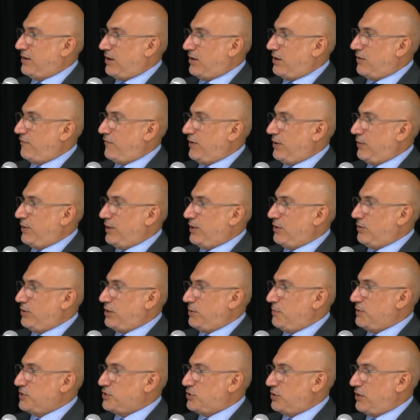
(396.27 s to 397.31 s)
our very own
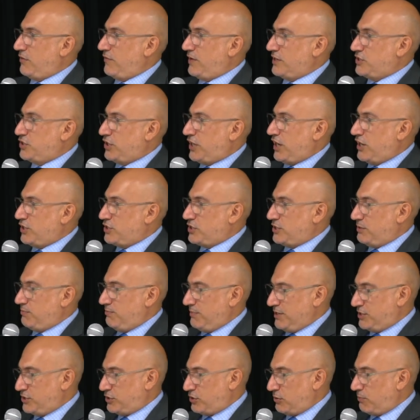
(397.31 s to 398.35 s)
Commissioner of Education,
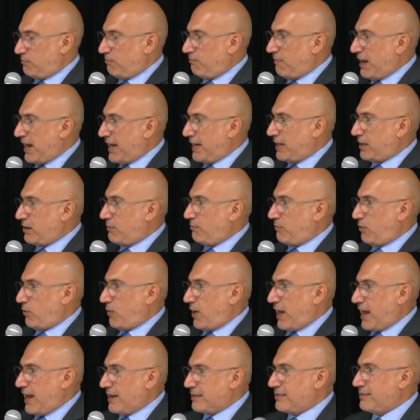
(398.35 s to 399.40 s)
Mister Mike
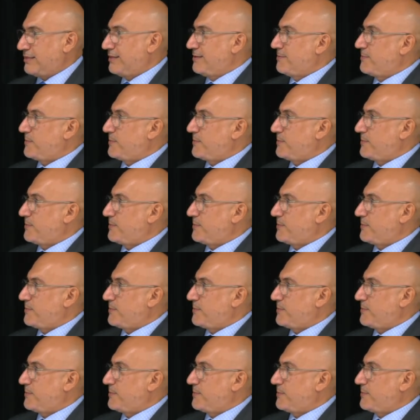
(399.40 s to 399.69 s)
Morath.